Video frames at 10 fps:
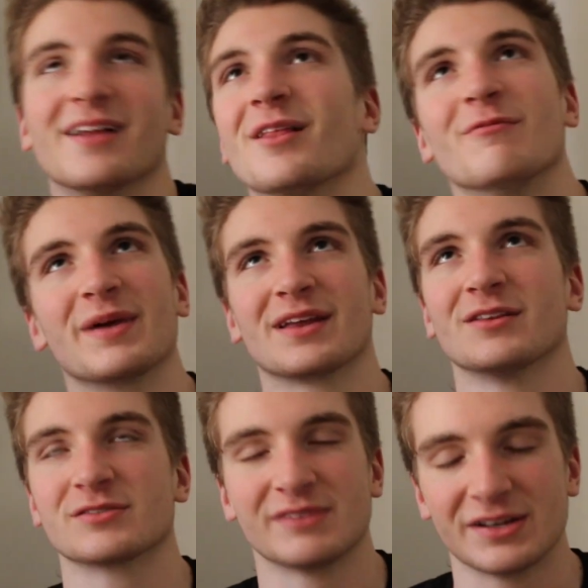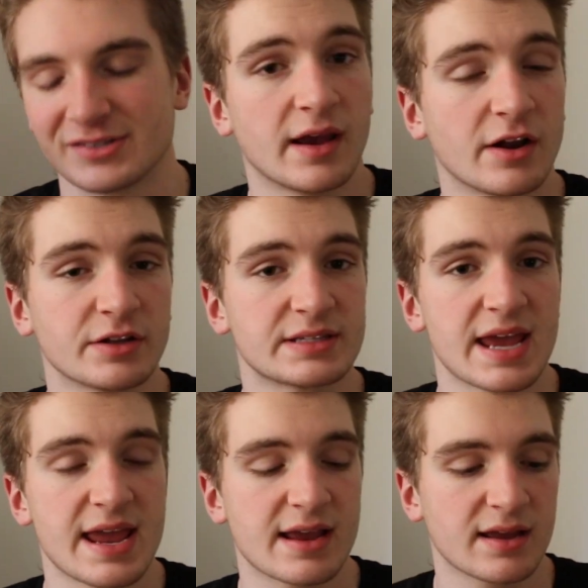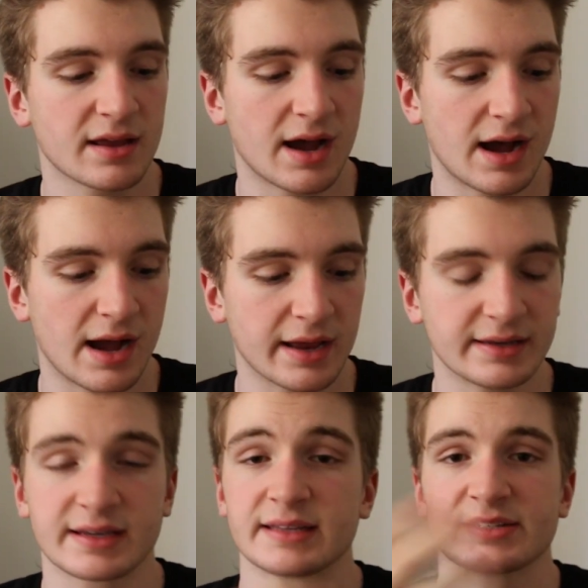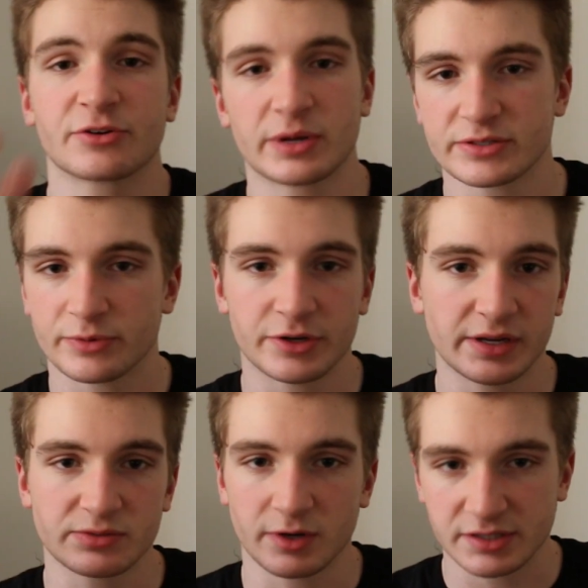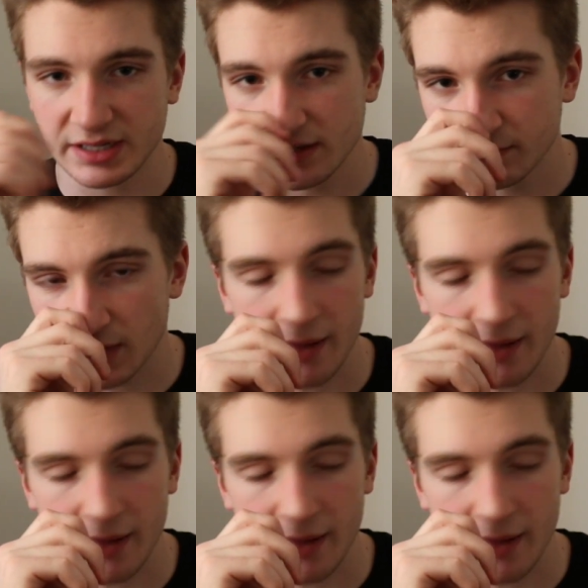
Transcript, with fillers: I love making those videos, and I'll take into consideration what you guys want to see.